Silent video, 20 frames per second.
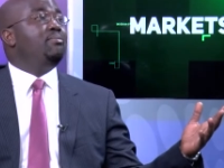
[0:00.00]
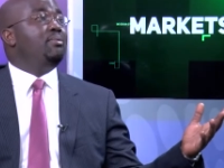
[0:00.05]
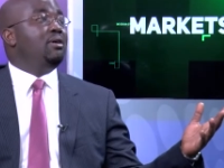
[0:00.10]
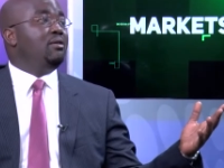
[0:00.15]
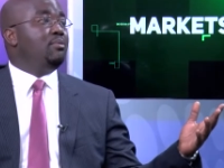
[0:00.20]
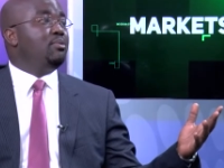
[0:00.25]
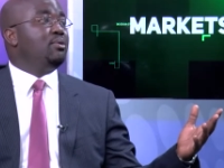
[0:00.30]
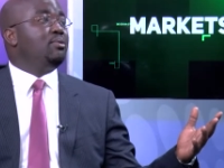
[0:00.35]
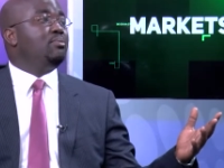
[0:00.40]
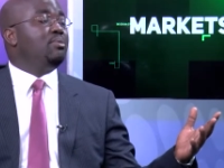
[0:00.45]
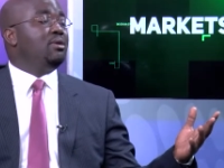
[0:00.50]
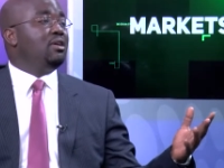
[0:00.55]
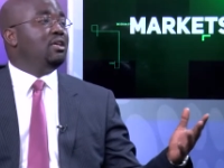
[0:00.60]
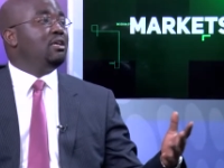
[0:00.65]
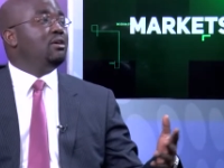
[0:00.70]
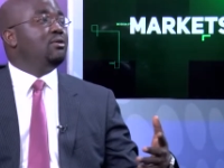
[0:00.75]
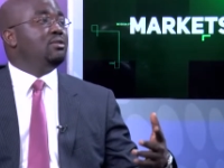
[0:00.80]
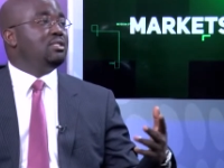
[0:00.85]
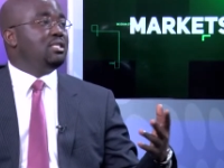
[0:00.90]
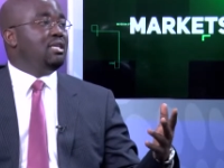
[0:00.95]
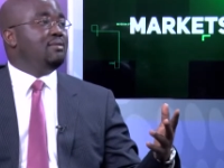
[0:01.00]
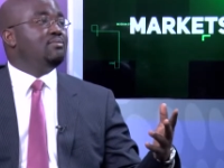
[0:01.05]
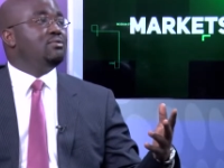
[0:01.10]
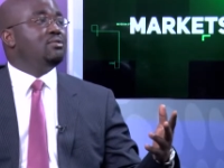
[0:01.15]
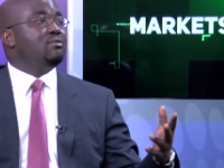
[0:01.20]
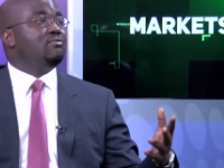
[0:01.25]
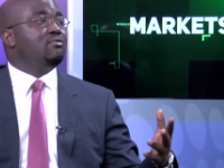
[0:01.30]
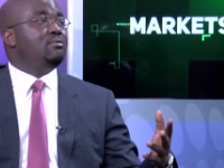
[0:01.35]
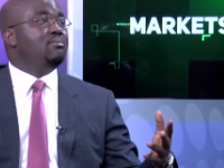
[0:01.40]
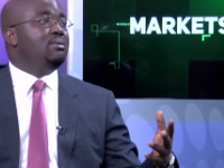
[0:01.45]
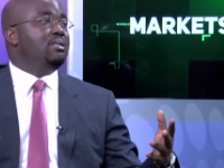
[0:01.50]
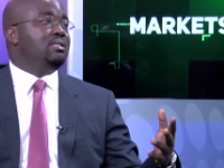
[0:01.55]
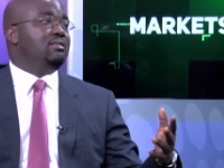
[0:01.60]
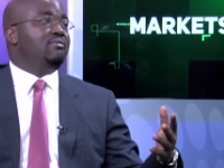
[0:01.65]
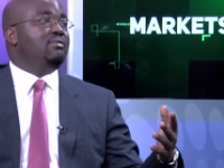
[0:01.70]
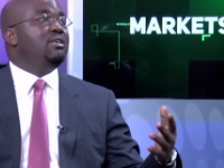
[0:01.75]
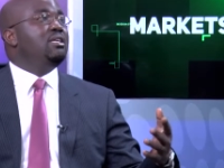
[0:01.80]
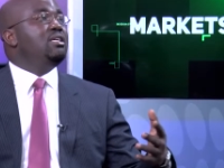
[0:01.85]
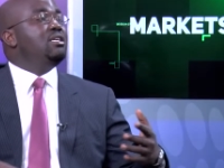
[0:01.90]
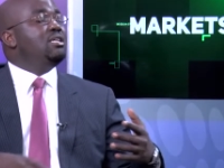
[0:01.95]
power, power consumption for me is, a,
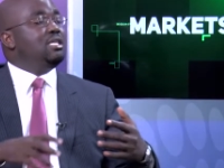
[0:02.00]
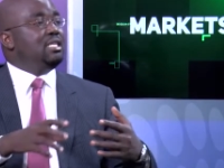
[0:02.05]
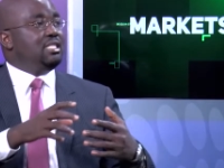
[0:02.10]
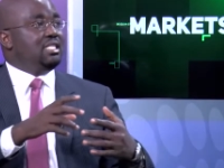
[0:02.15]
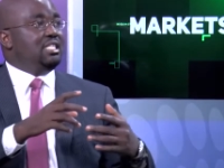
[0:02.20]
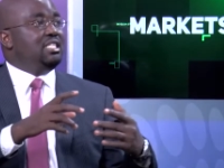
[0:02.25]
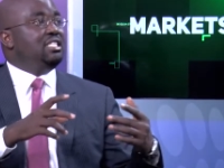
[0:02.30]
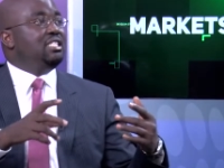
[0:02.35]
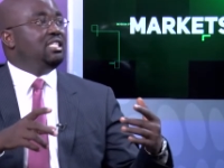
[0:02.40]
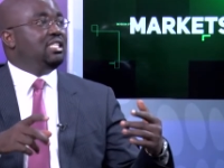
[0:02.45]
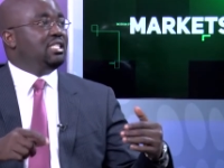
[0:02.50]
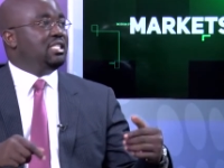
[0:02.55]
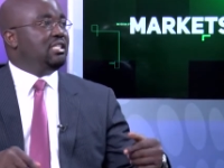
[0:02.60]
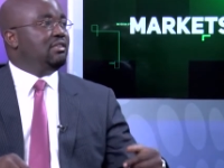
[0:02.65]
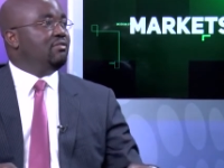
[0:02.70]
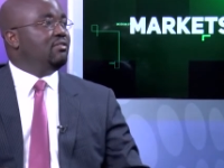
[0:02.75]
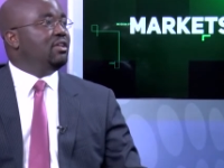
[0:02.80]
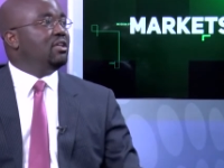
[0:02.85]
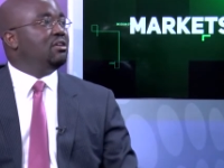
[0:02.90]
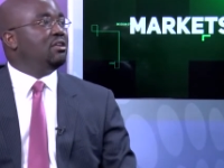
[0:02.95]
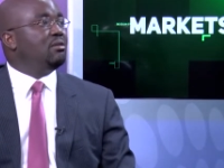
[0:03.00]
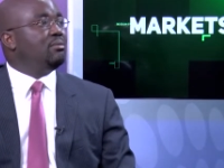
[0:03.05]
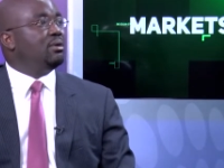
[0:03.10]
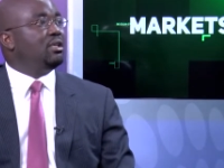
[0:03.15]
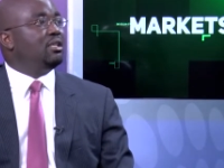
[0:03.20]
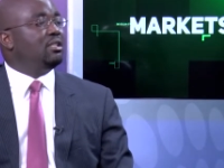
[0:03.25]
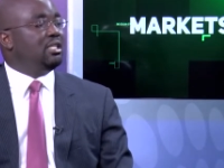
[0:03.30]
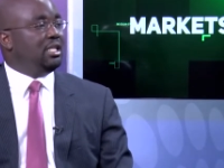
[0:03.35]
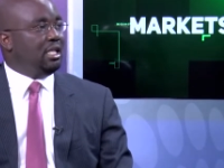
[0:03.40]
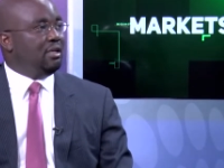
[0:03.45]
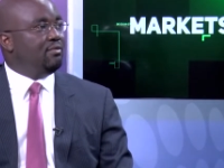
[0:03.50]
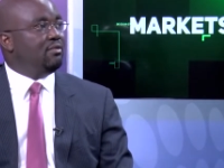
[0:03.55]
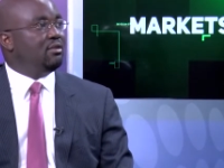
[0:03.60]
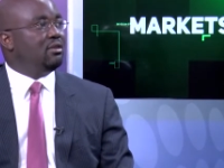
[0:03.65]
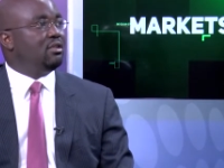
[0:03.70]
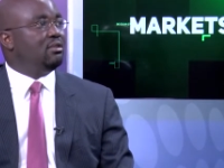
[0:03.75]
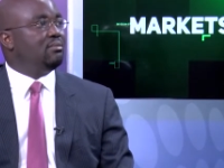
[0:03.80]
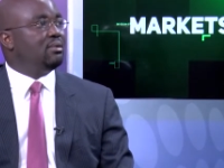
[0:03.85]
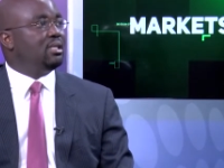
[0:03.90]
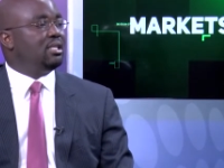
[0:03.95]
is an indicator of economic, the level of
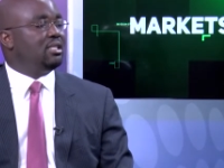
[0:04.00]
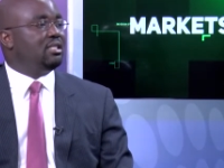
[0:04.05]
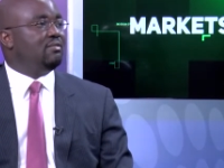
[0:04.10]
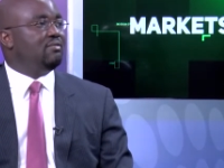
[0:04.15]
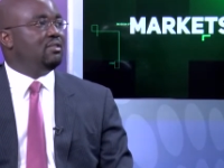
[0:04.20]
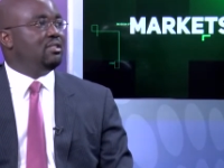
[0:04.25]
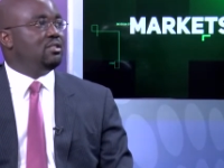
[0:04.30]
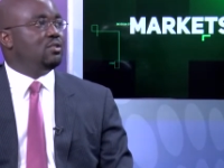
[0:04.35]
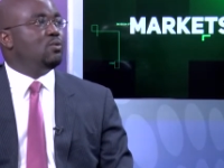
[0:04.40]
economic activities.